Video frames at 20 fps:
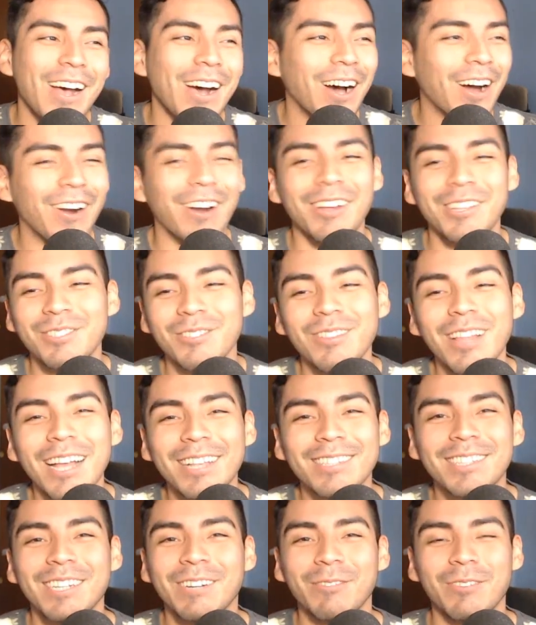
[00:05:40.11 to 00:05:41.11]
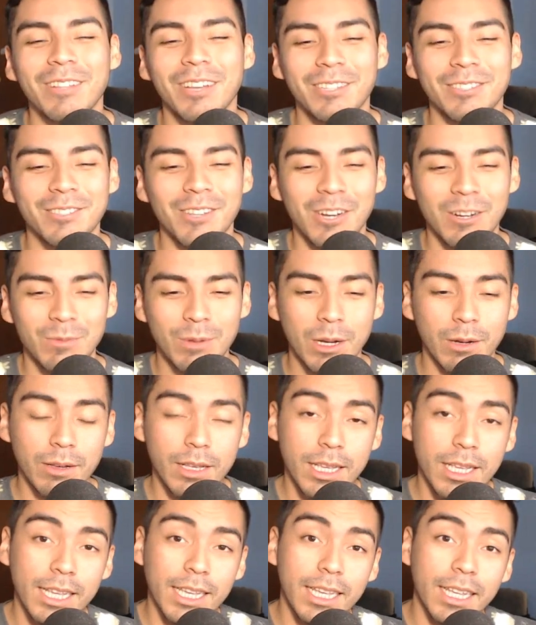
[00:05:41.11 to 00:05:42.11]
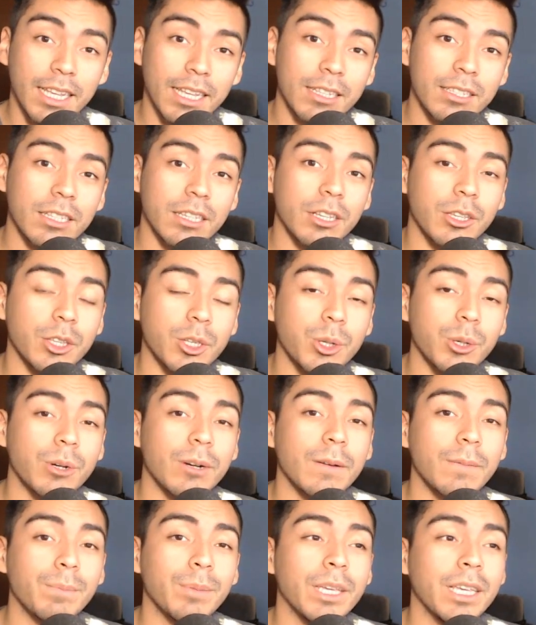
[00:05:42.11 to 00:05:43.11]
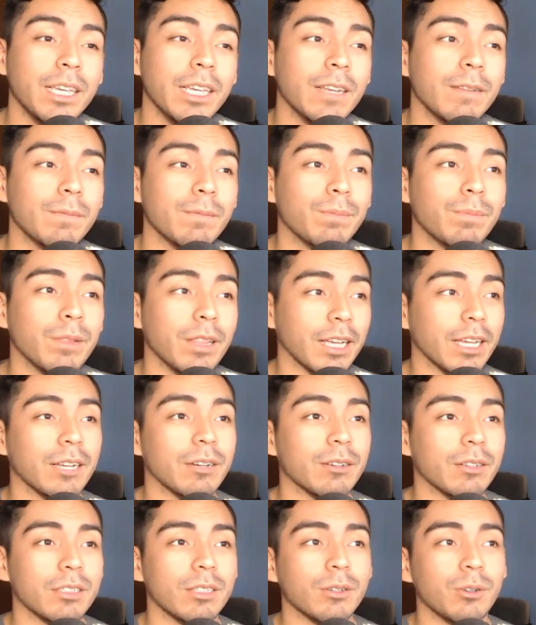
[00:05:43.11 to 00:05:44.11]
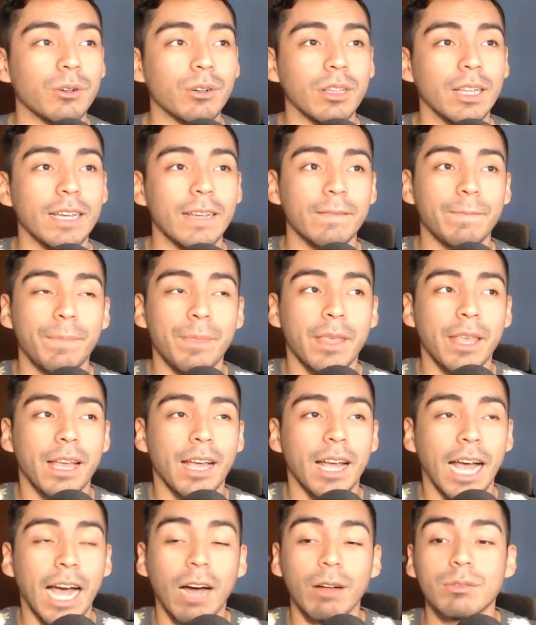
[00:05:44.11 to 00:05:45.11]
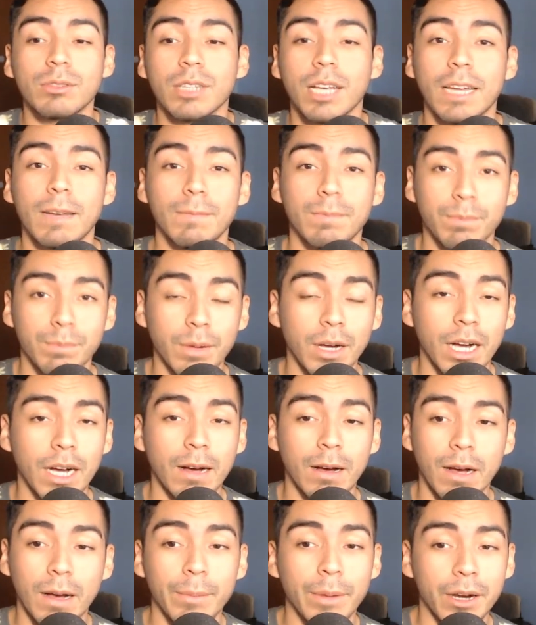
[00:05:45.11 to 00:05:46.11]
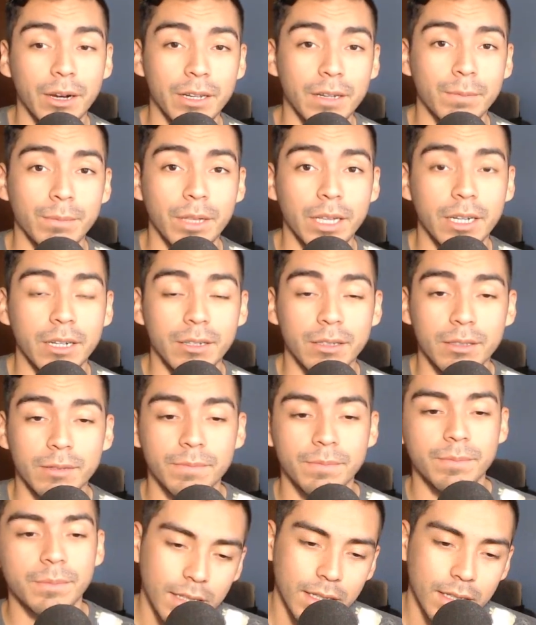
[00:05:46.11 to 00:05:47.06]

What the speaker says: All right, so last thing I would like to talk about is European players or like outside American players.